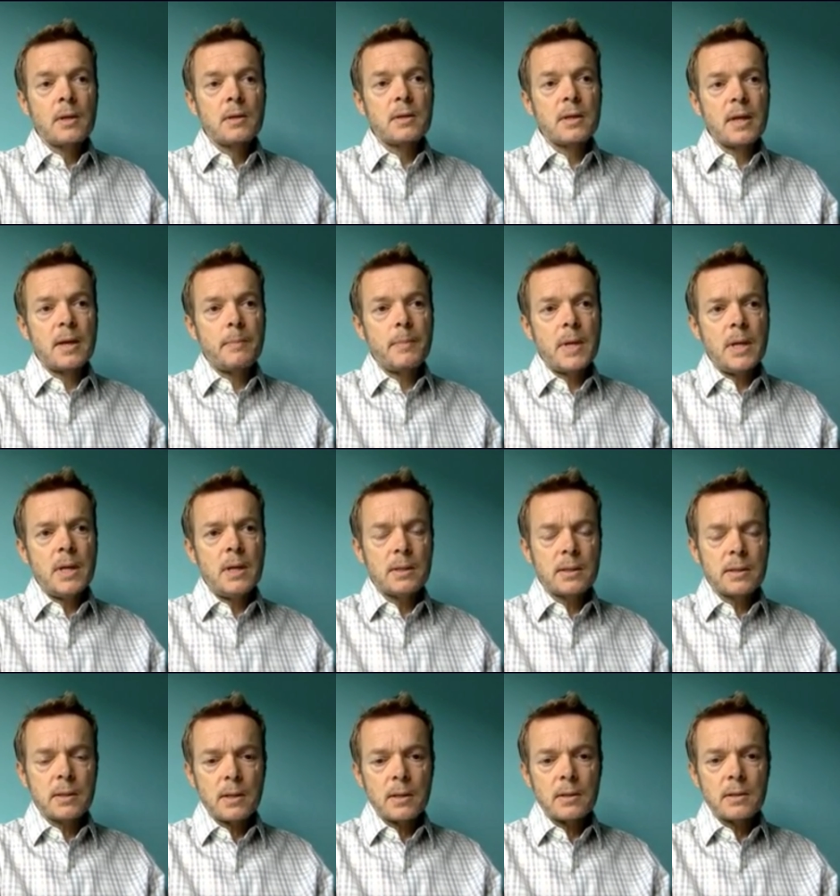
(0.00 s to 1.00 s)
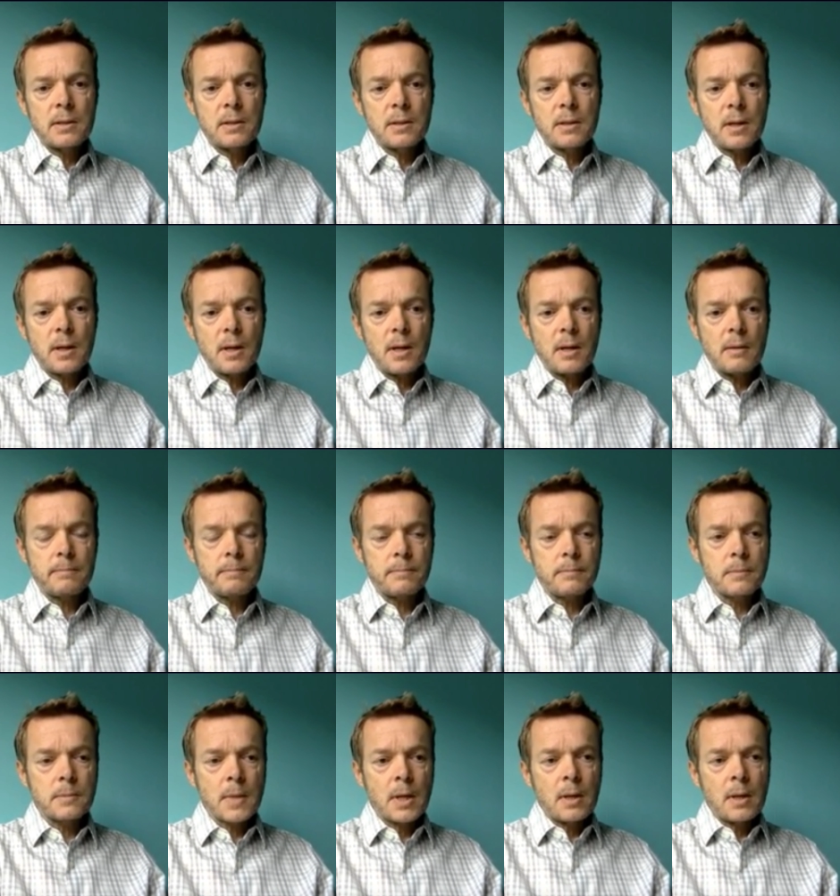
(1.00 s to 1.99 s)
So that means that
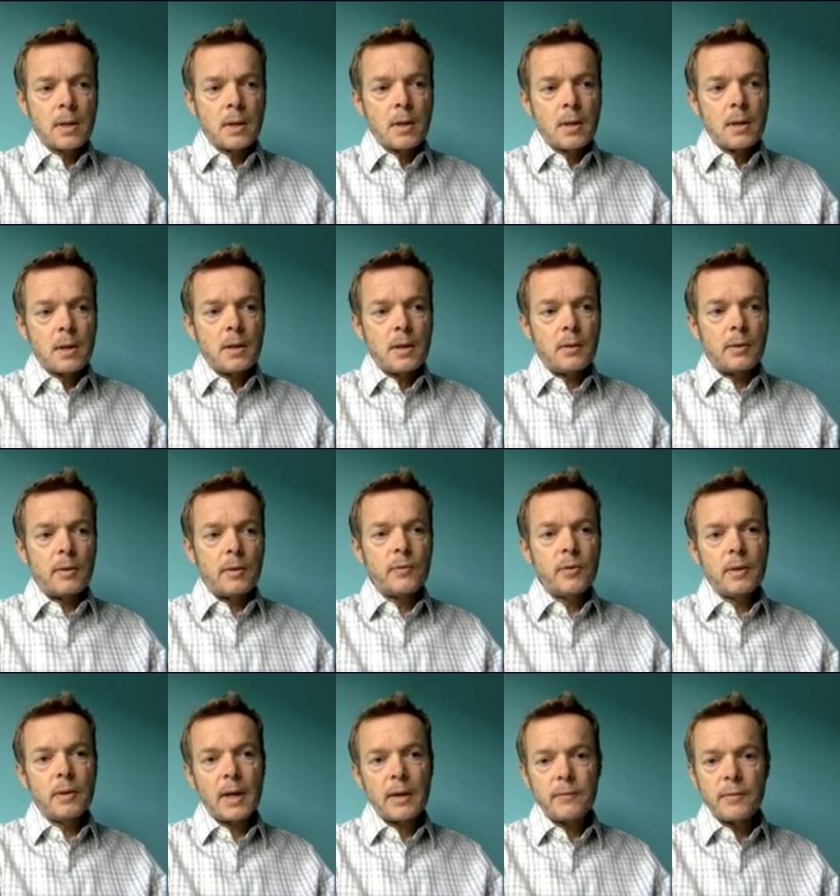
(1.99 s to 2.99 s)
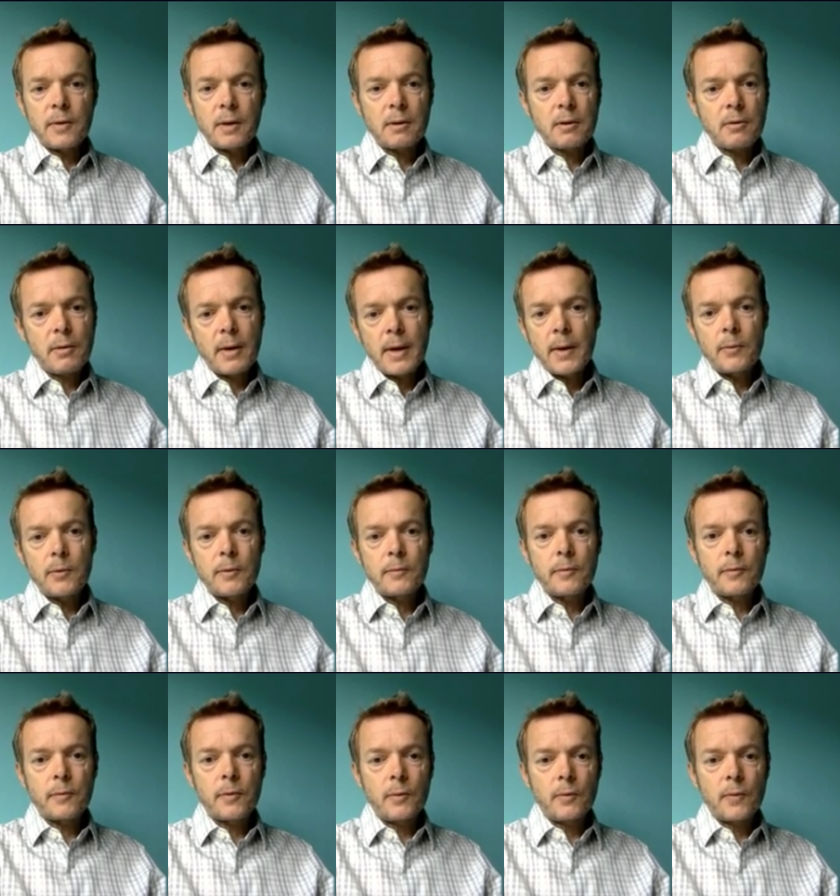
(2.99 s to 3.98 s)
um, you know if you have a crowd
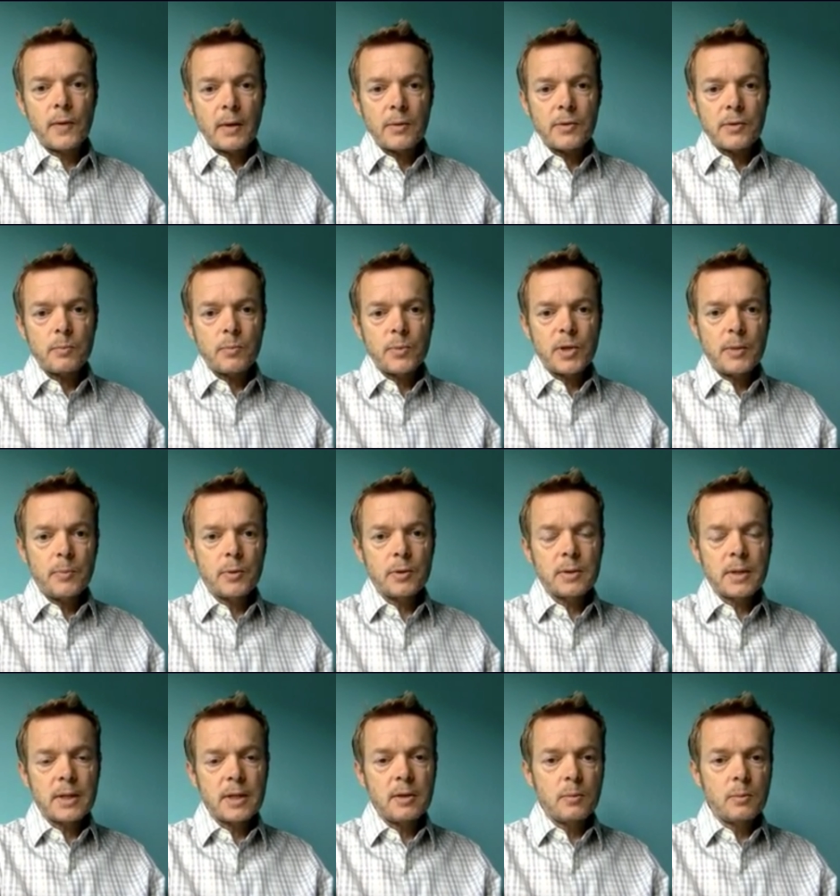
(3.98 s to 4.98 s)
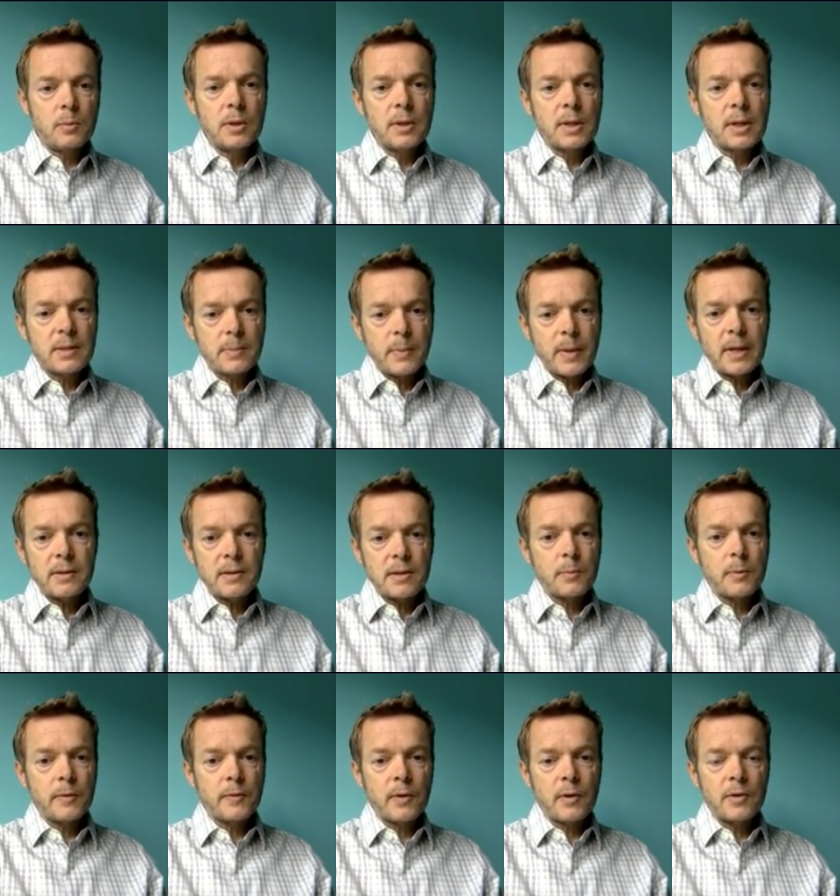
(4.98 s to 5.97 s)
of a few thousand people, then you would expect
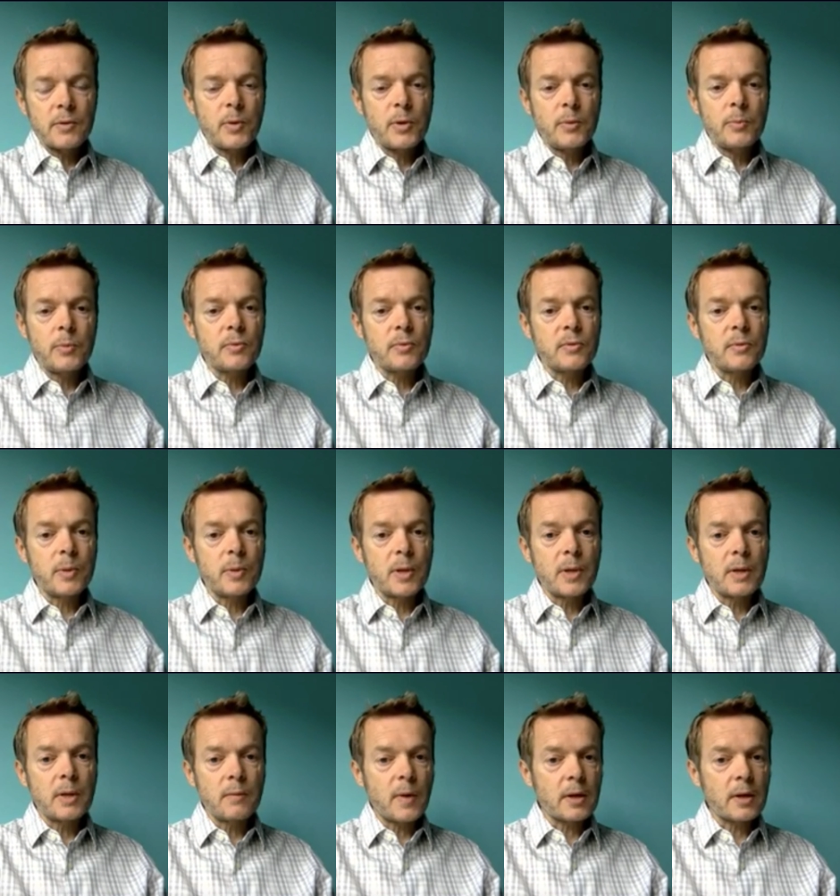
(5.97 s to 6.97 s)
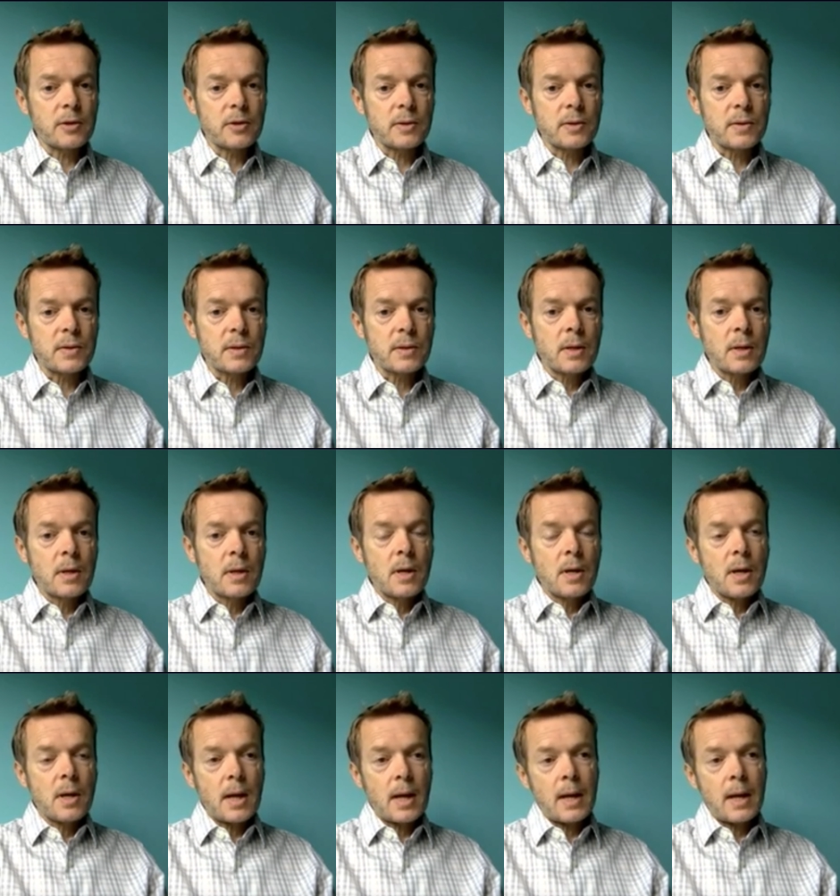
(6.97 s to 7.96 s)
some of those people to be infectious.
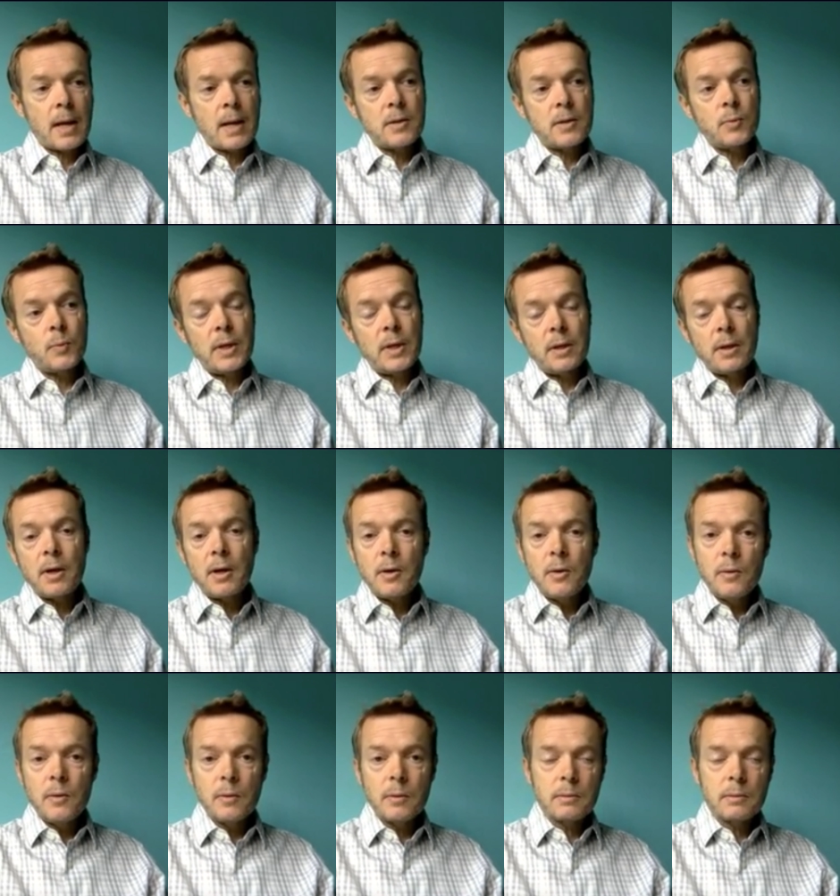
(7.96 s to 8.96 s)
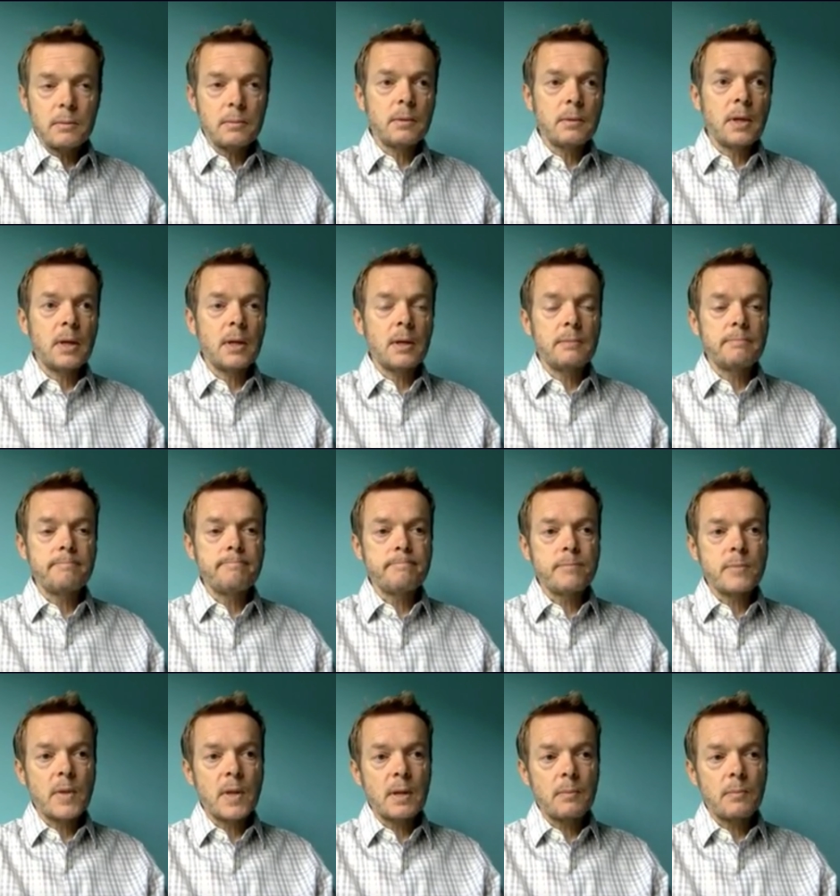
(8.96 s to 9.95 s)
And we know
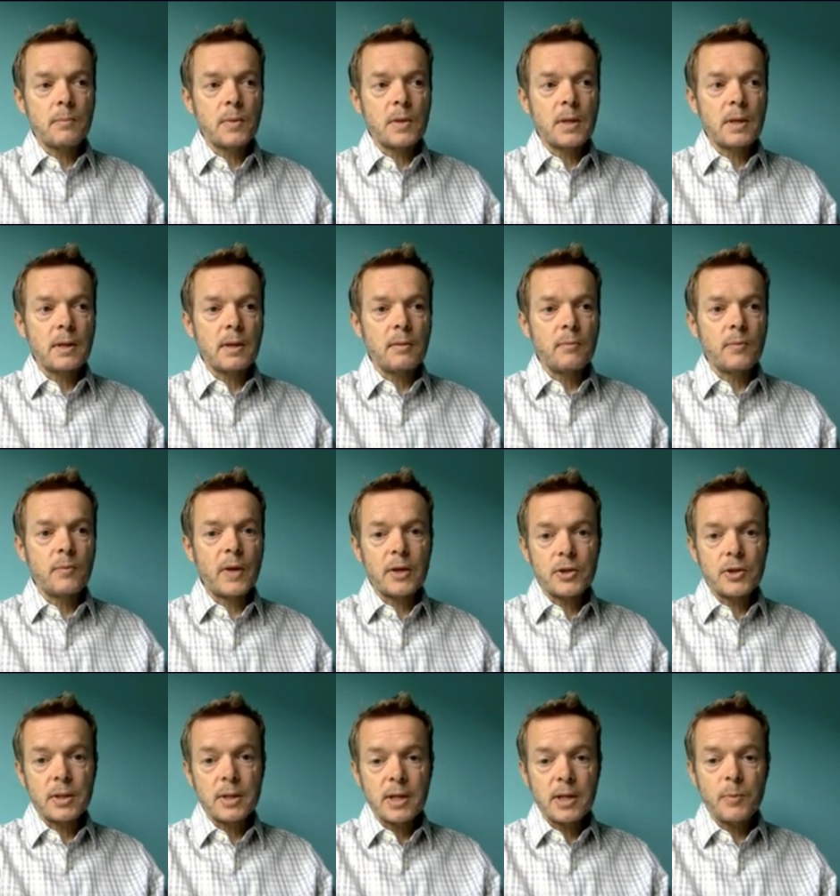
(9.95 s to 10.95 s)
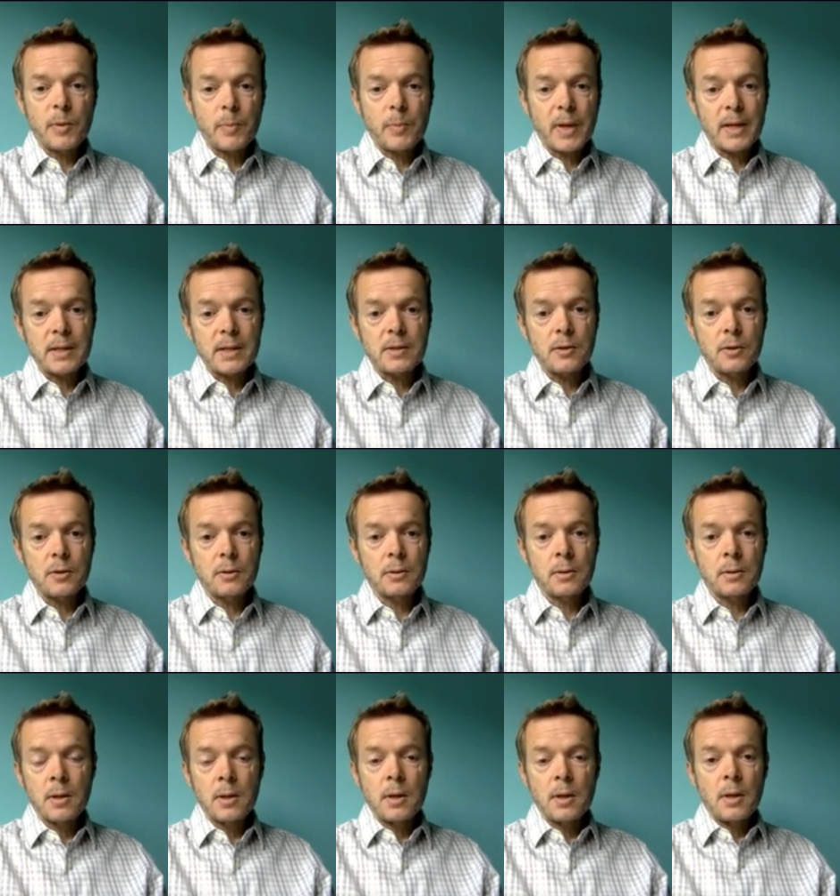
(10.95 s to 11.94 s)
um, that that infection can be passed
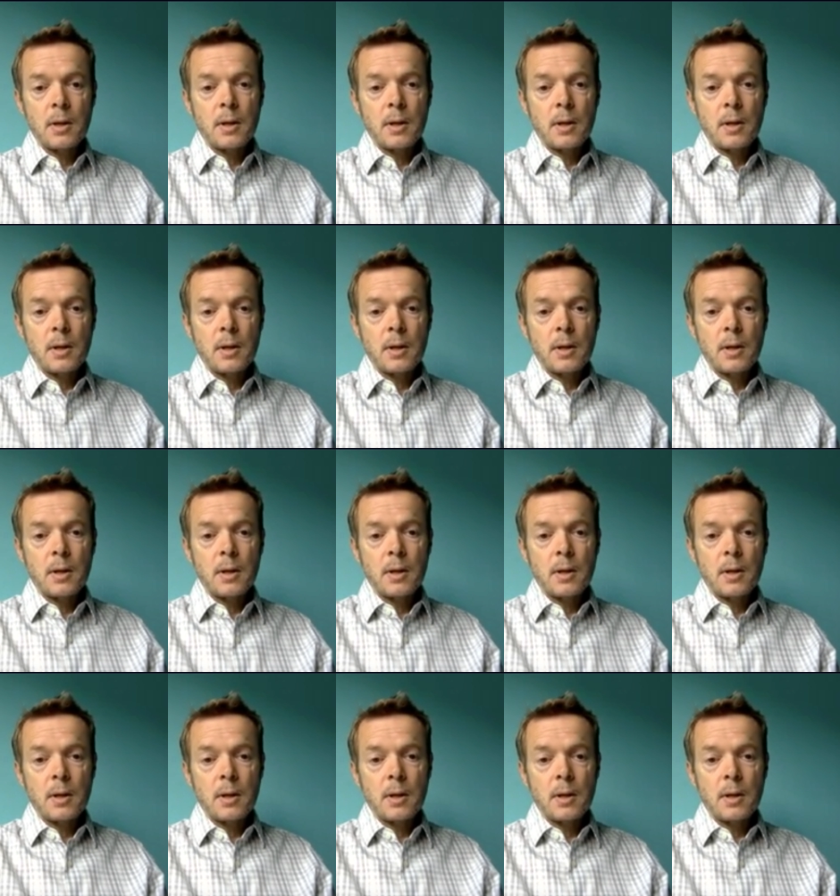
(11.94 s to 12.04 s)
on